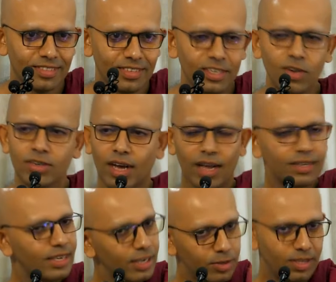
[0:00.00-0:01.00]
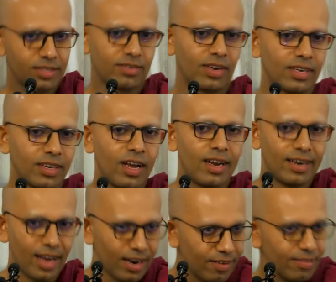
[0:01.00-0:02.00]
You know, I'll tell you this, right?
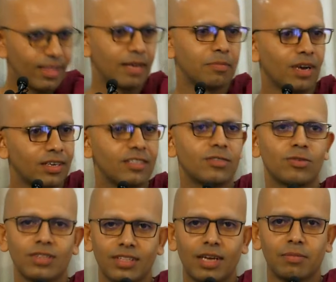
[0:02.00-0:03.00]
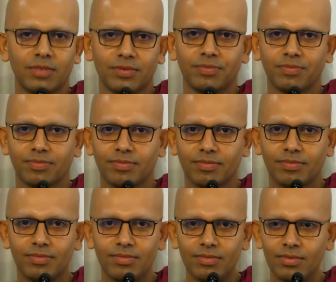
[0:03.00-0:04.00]
None of them understood the Dhamma.
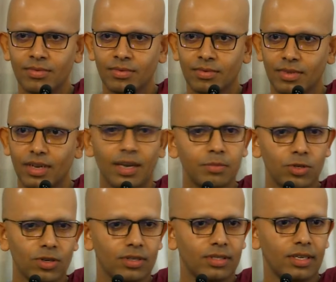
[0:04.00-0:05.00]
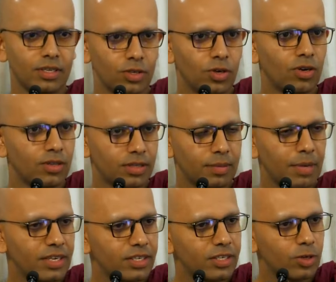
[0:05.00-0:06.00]
And I'm talking, say,
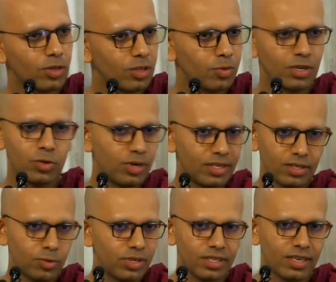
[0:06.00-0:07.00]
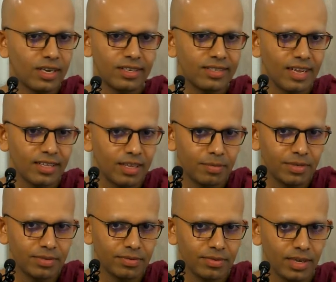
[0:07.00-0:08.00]
imagine you're the one who doesn't understand the
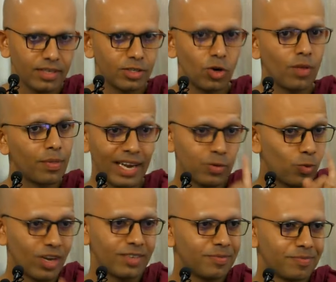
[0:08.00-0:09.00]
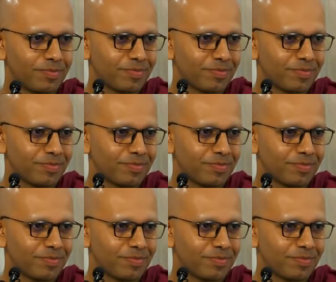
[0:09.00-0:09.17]
Dhamma, right? You're that one.